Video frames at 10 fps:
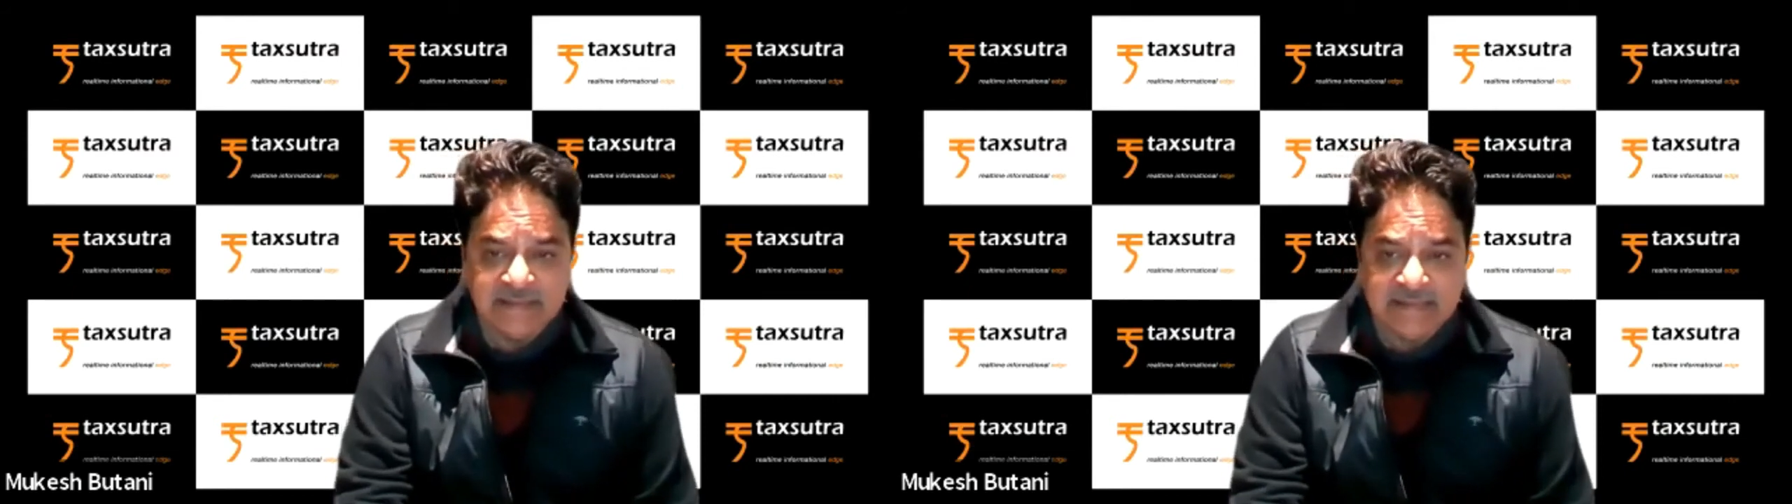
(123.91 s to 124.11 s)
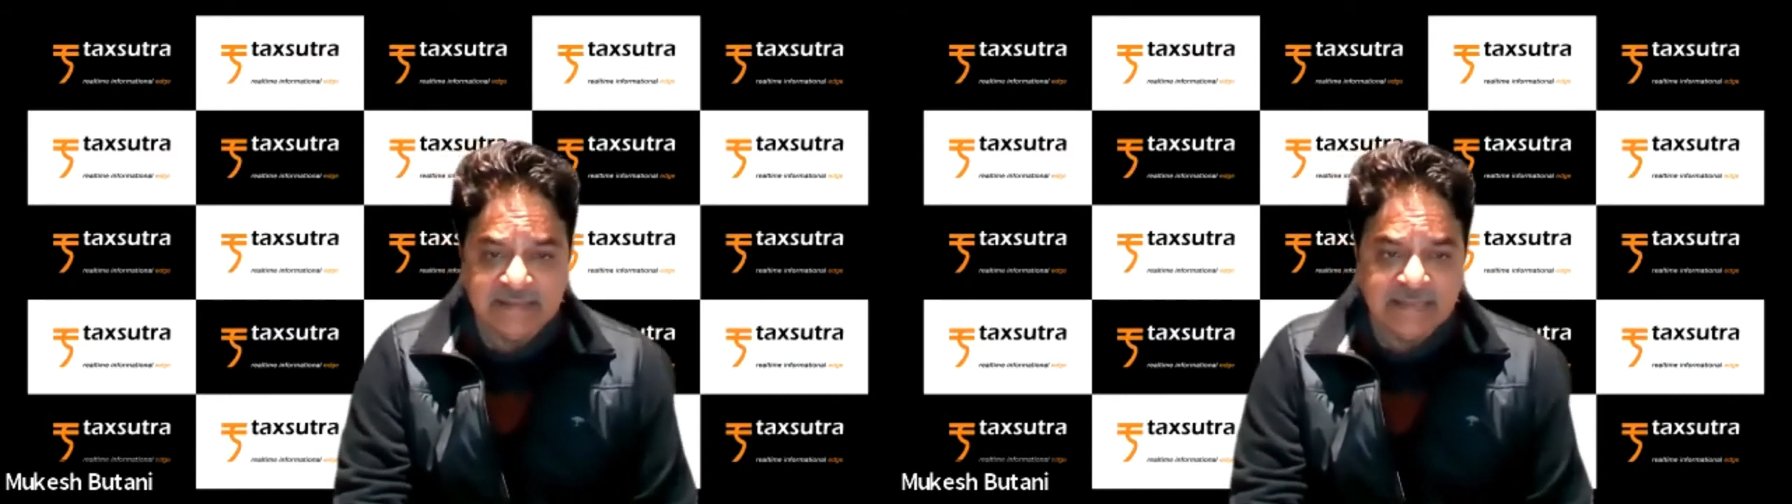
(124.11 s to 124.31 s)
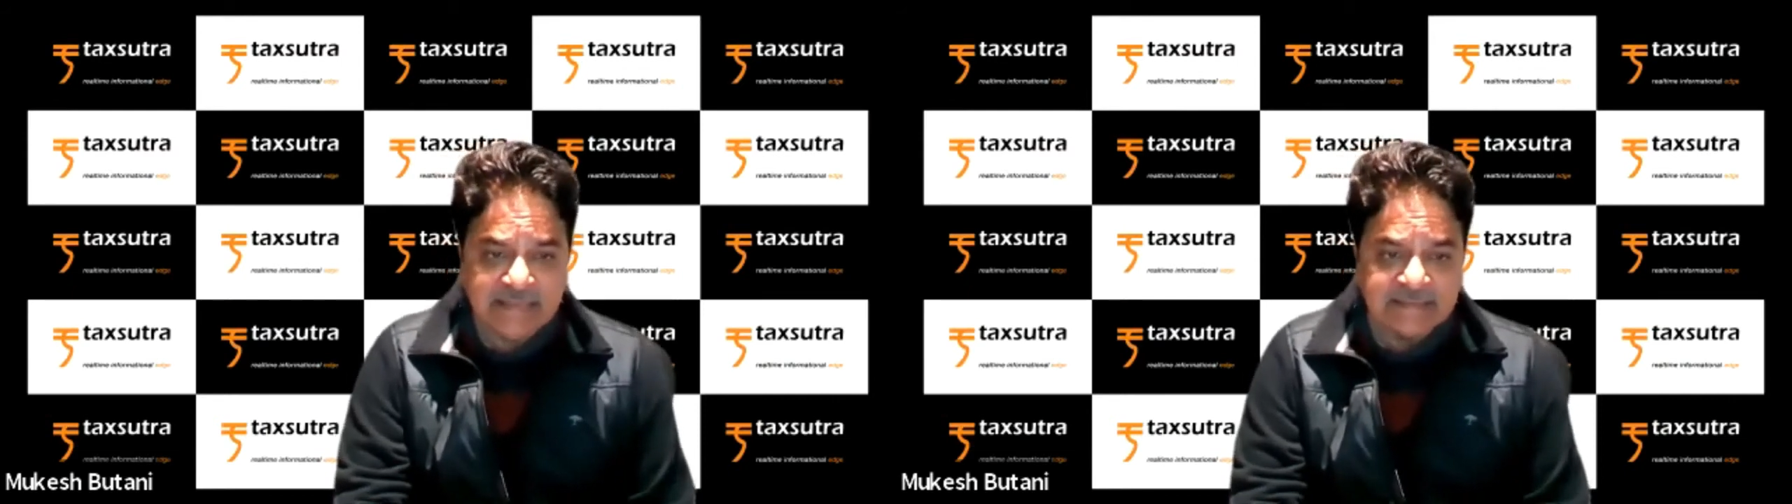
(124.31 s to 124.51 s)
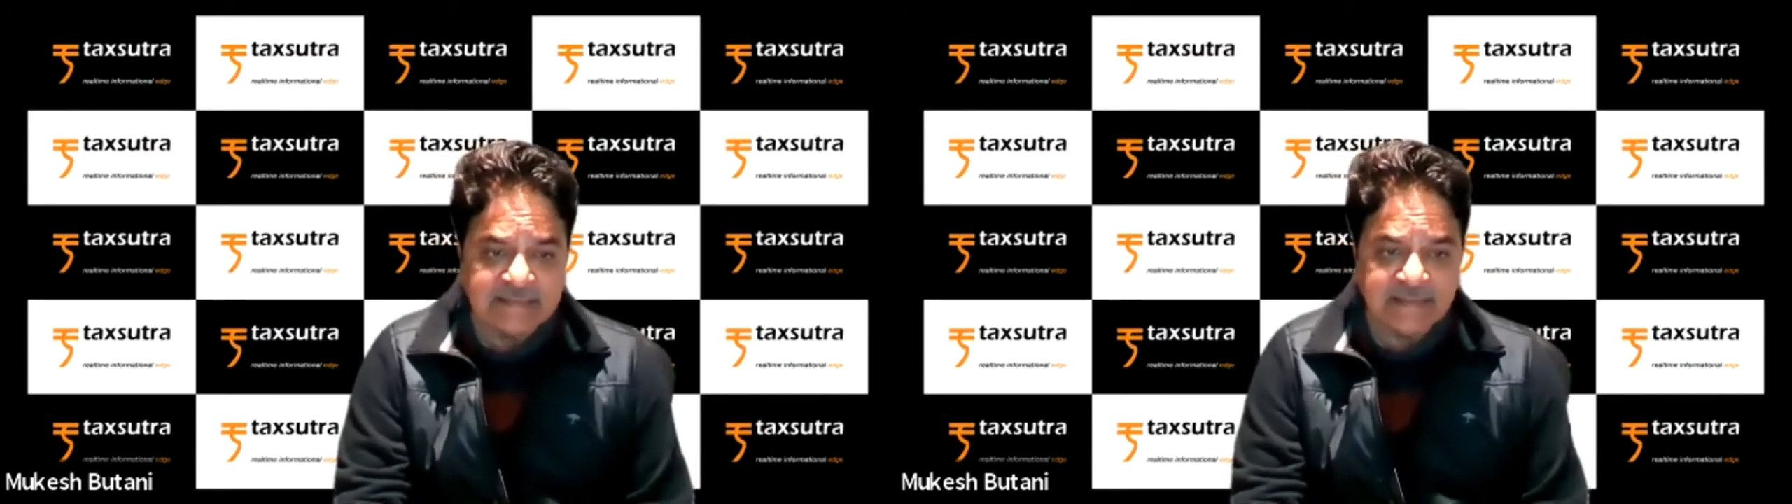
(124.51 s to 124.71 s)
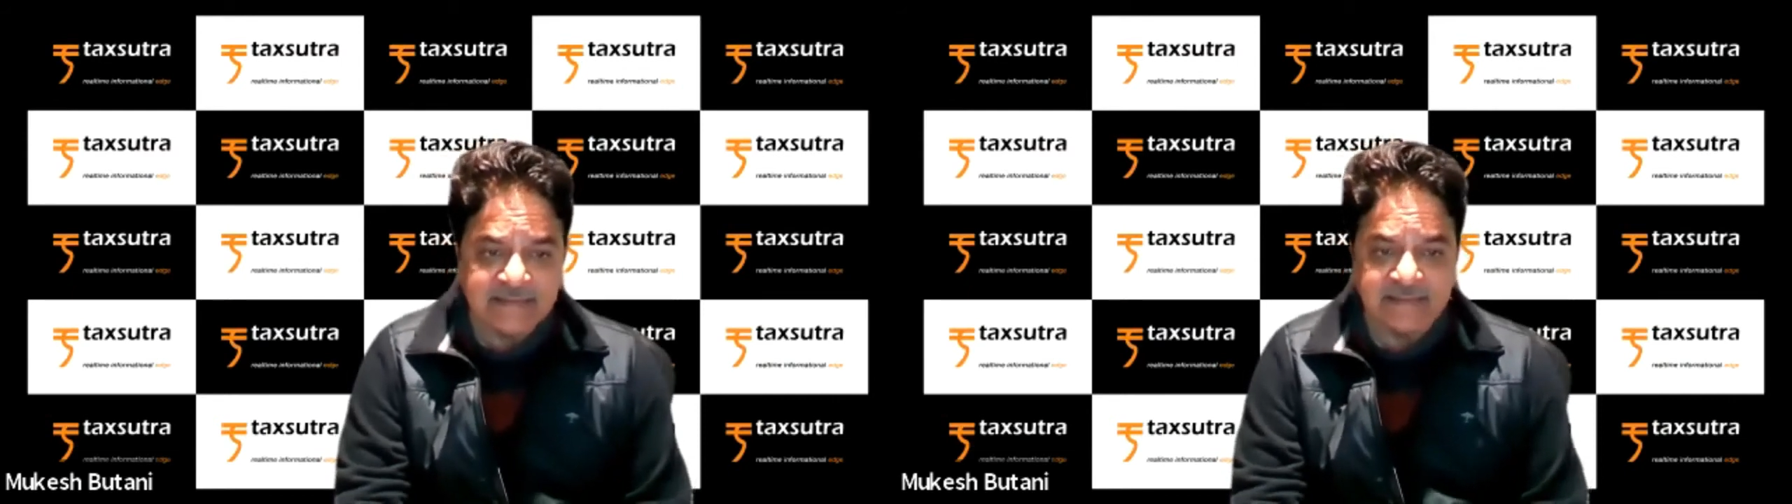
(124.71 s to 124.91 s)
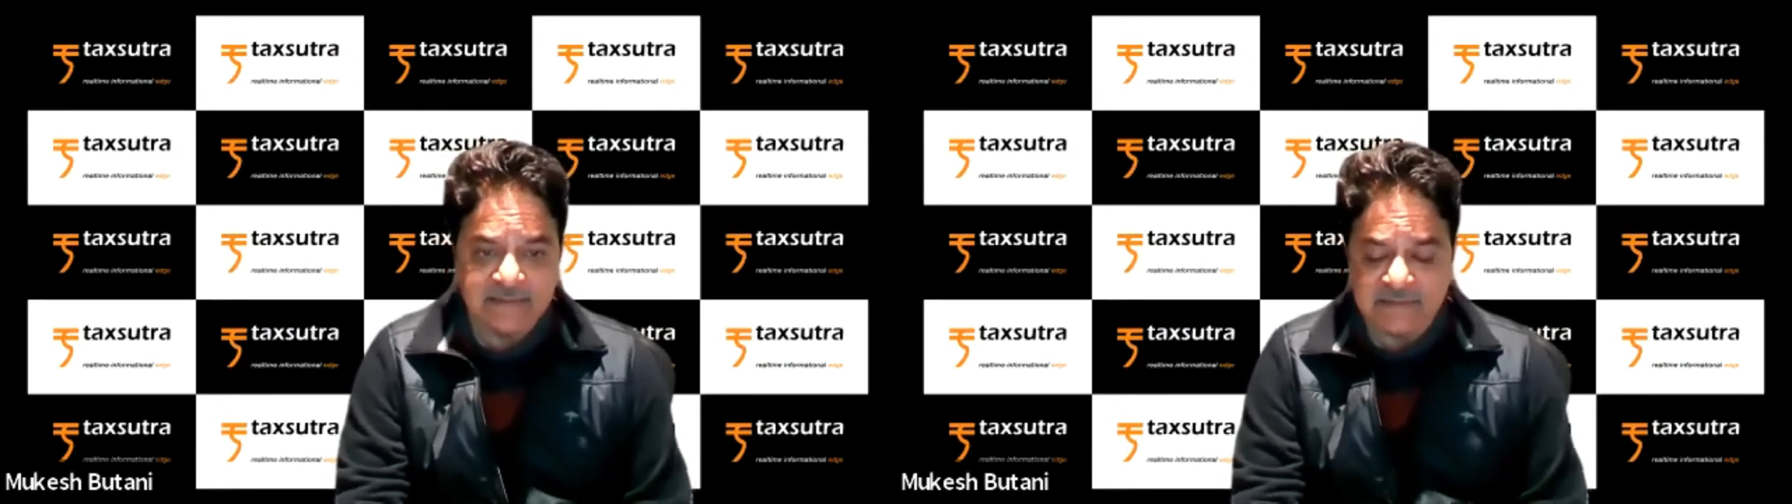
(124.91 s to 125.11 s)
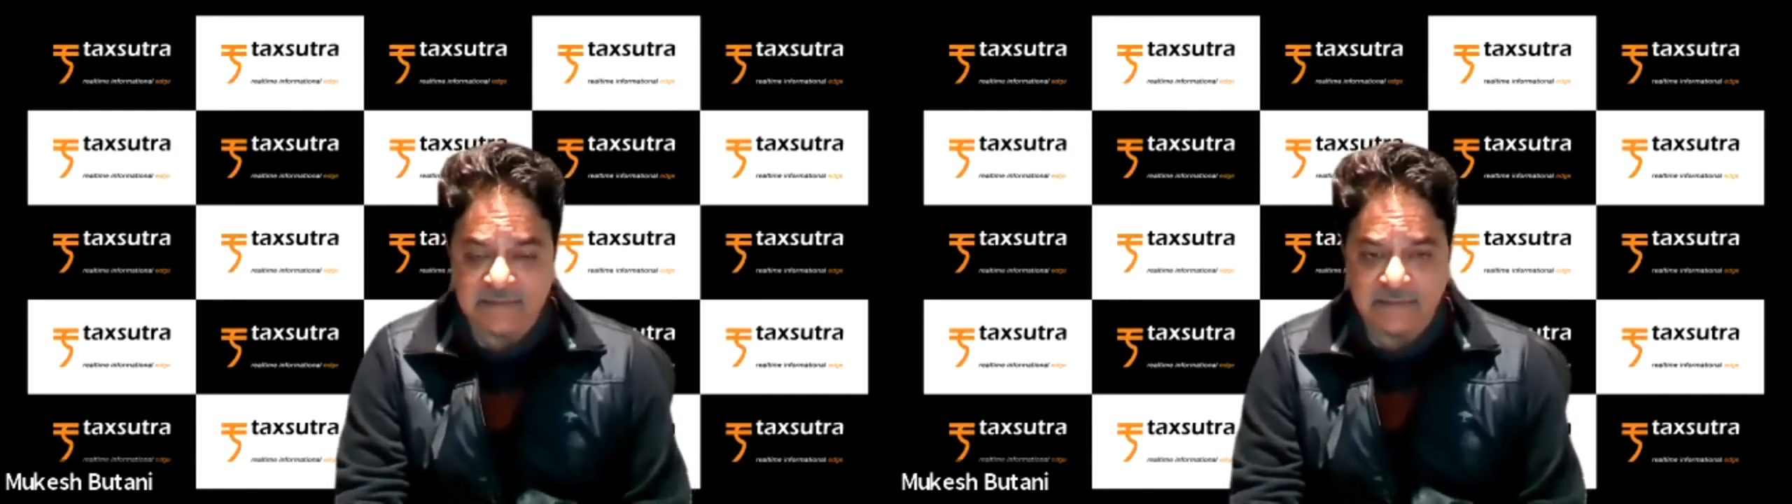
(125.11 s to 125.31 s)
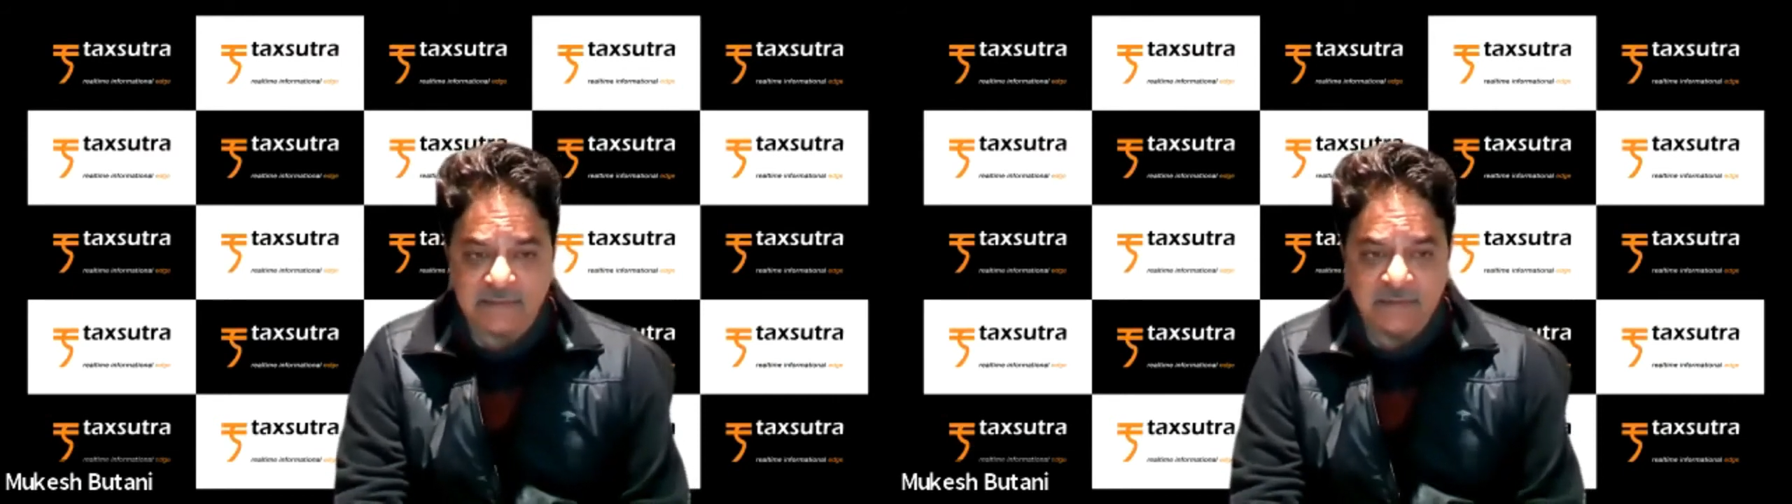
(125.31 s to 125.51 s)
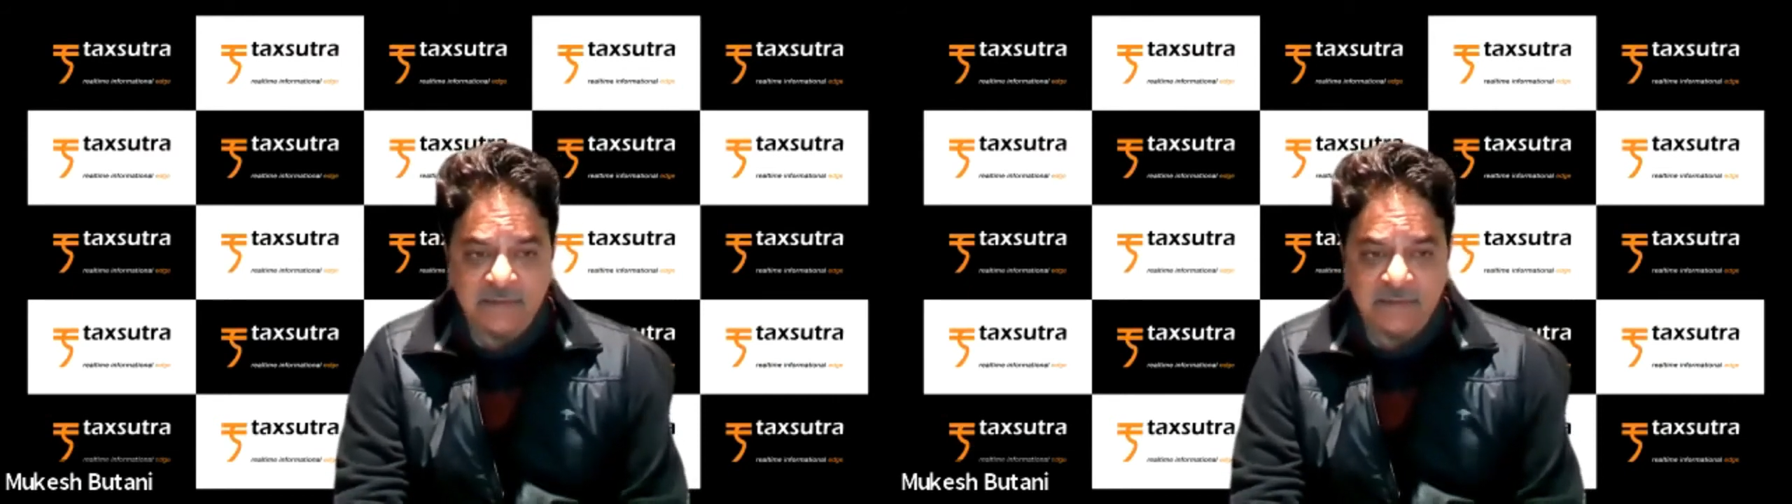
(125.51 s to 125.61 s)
in the healthcare sector,